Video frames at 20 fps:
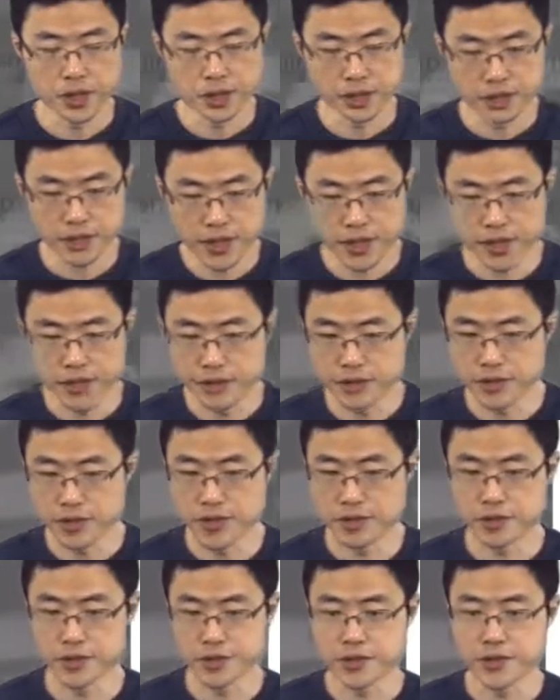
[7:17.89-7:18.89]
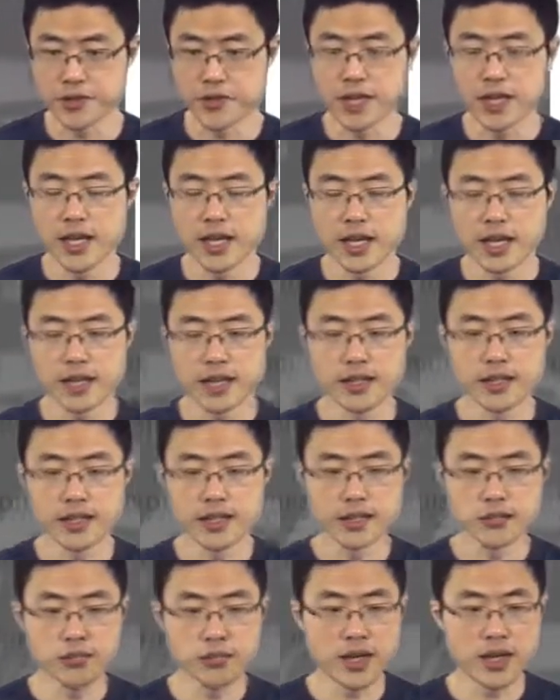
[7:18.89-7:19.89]
So that is the difference. And
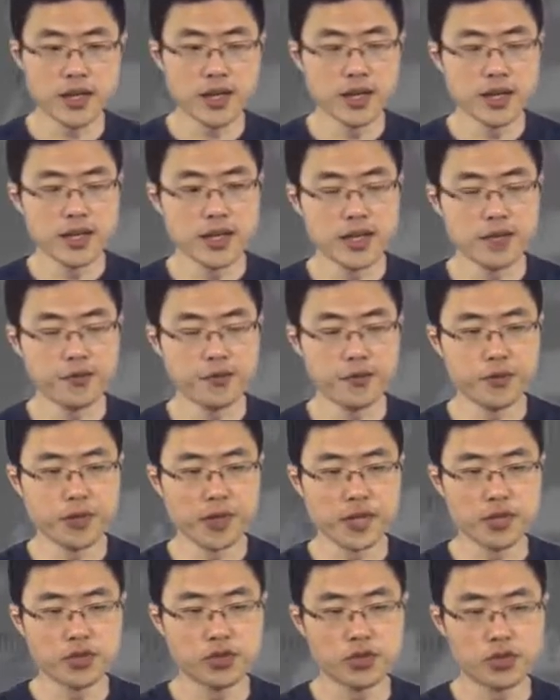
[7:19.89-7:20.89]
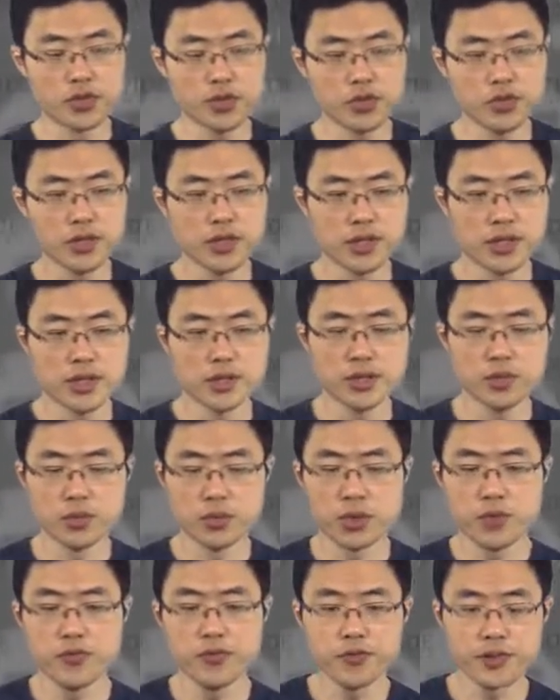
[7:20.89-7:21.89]
that's why if you can show the, the
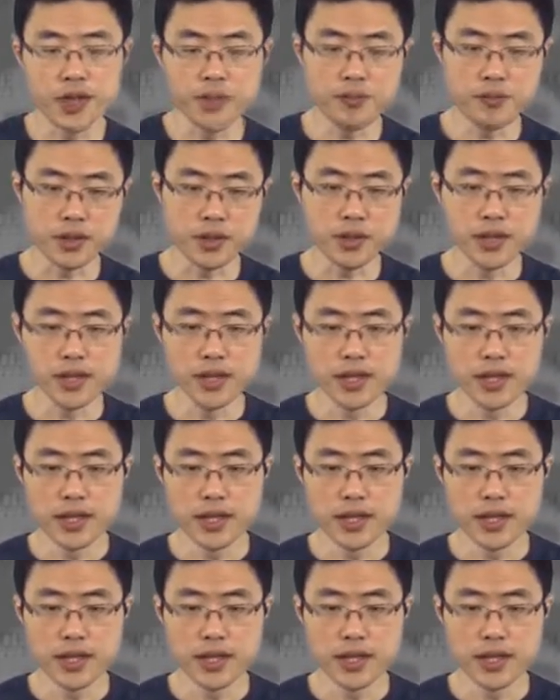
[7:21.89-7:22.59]
growth number,